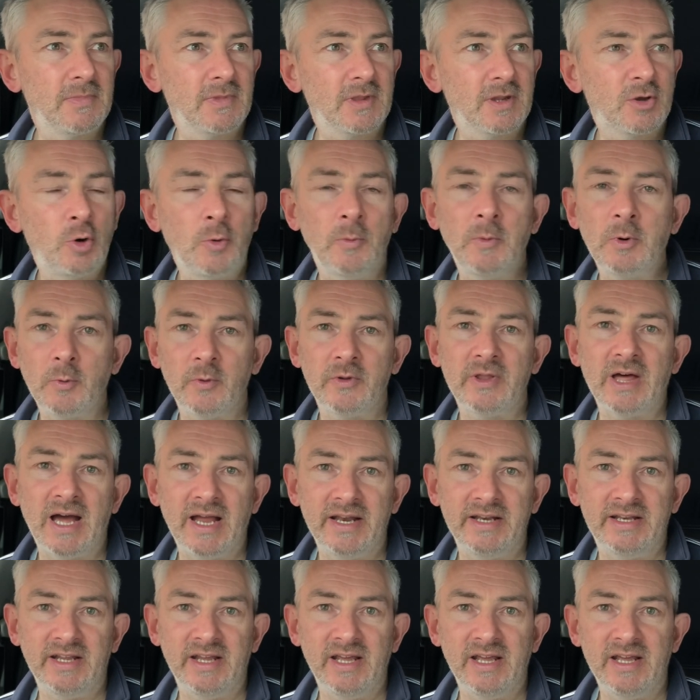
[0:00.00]
coming up with
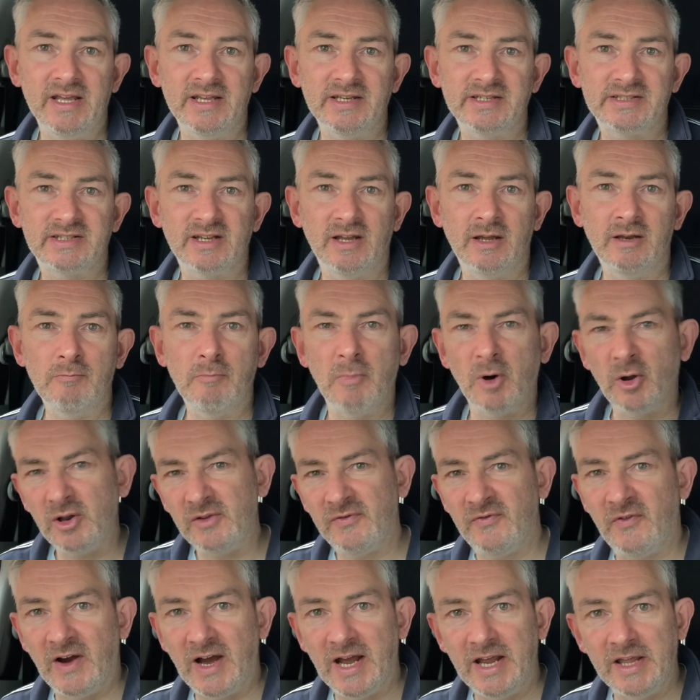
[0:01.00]
ideas and
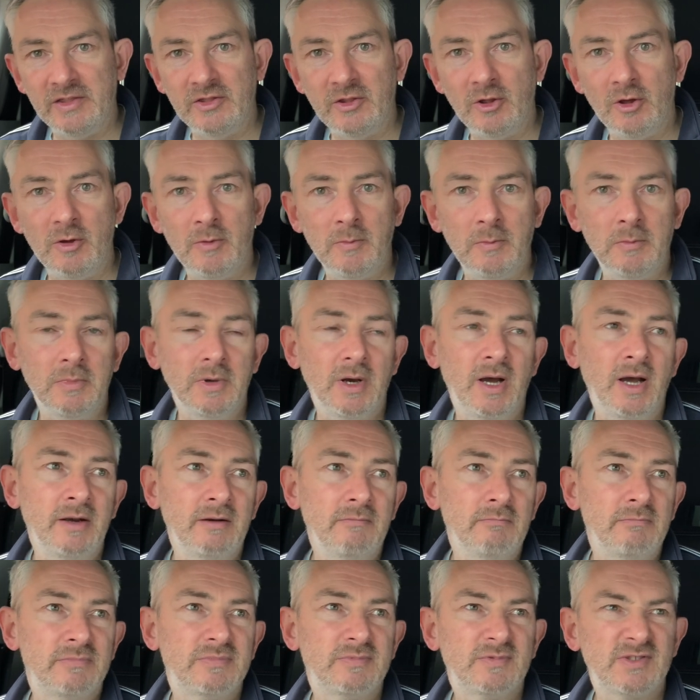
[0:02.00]
modifying them
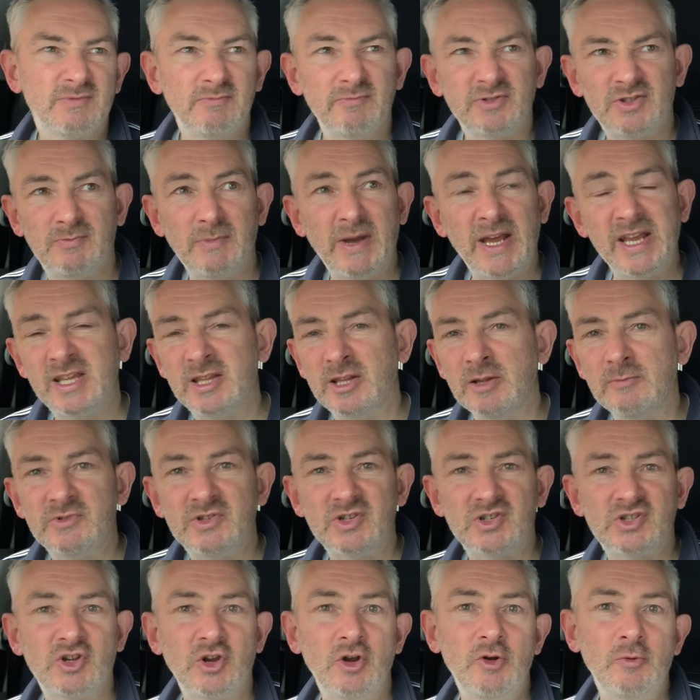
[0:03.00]
and making them to
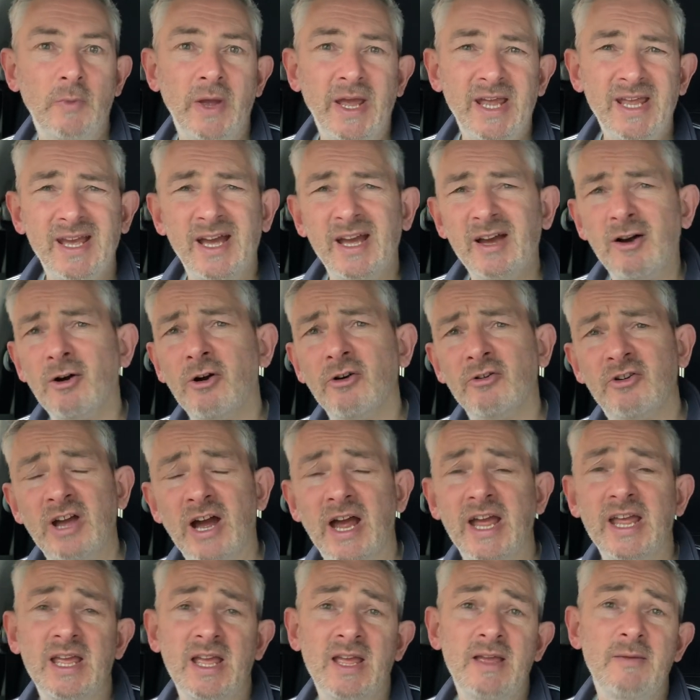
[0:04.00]
suit me.
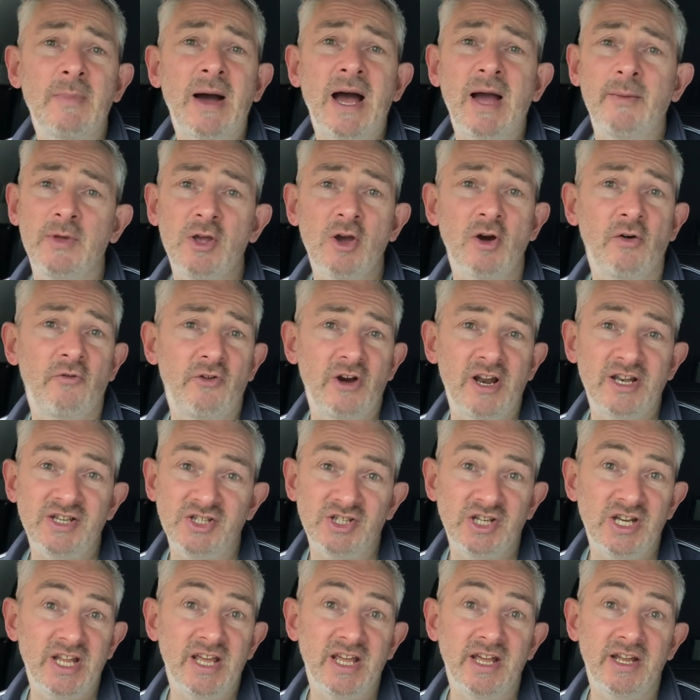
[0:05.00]
Okay, it might be
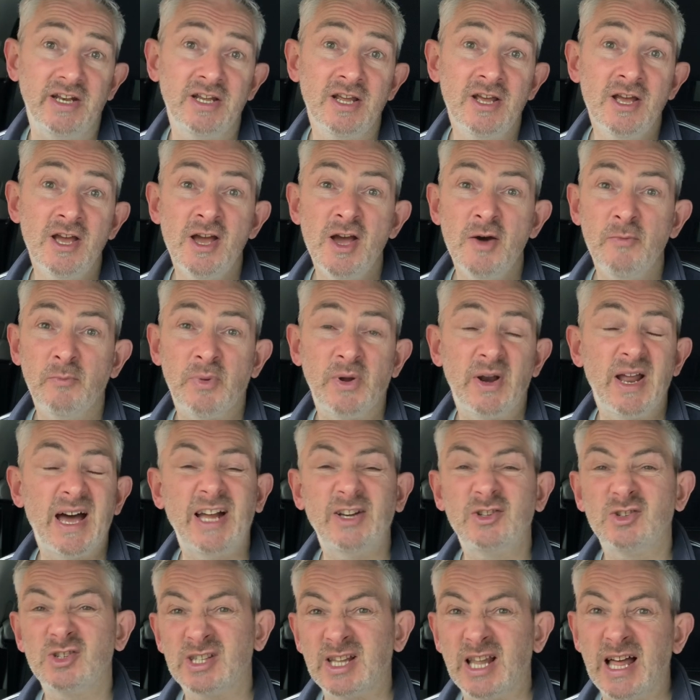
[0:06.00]
over-engineered, but I
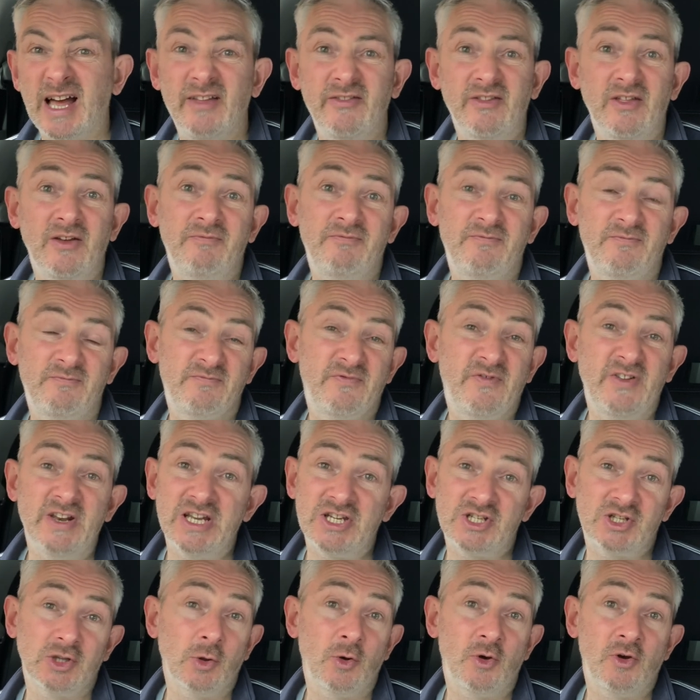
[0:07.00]
just like the
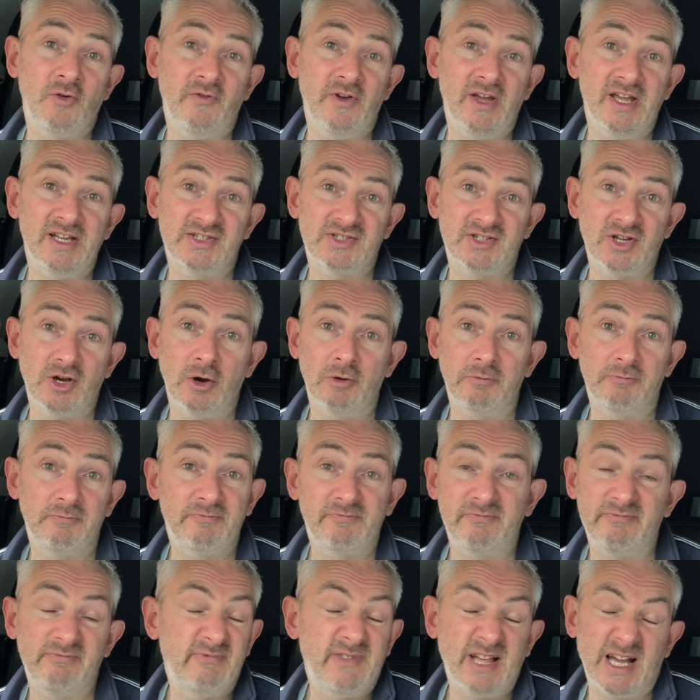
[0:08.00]
finished look of it. So
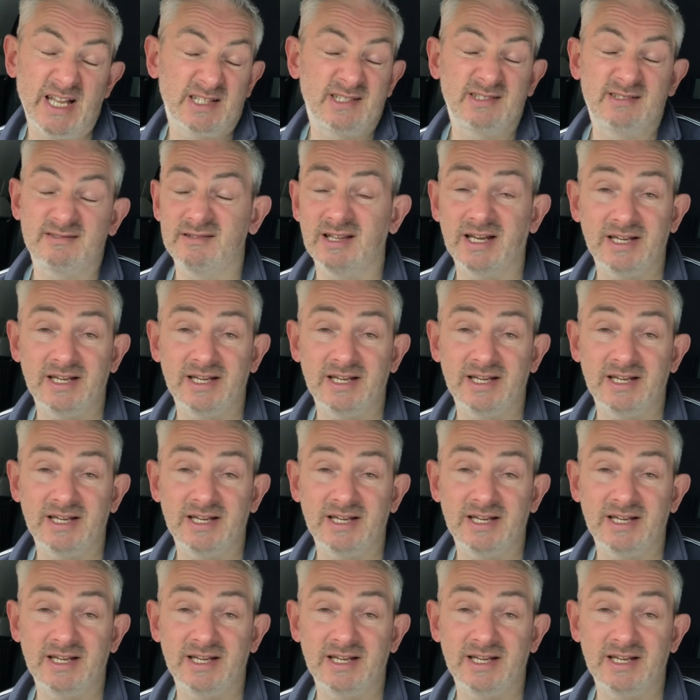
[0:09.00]
that's